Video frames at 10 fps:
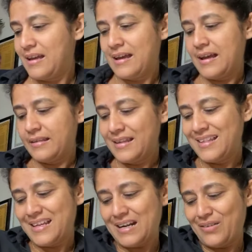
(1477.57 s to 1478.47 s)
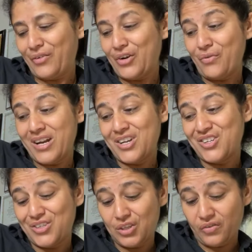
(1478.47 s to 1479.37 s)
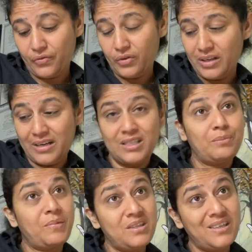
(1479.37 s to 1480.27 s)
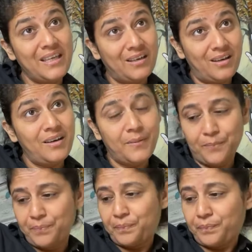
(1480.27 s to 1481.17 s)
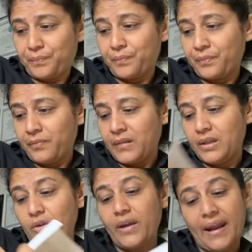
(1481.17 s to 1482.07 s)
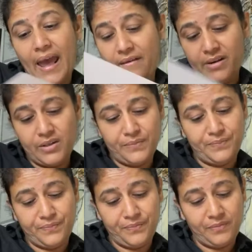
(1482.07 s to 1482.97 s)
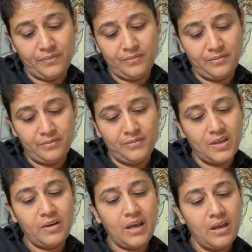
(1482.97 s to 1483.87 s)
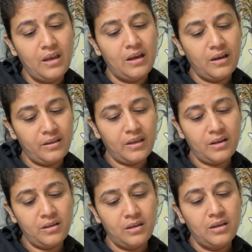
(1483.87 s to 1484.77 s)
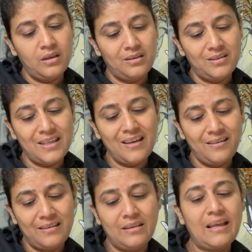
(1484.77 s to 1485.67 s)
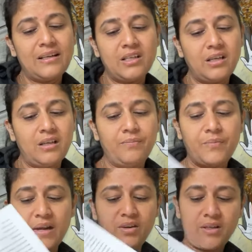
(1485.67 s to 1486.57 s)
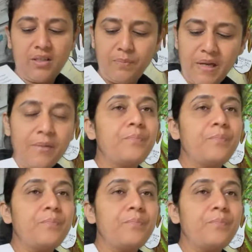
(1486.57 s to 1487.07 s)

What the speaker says: And then there are different variations of recipes here. You can have it. Okay? And then see that recipe,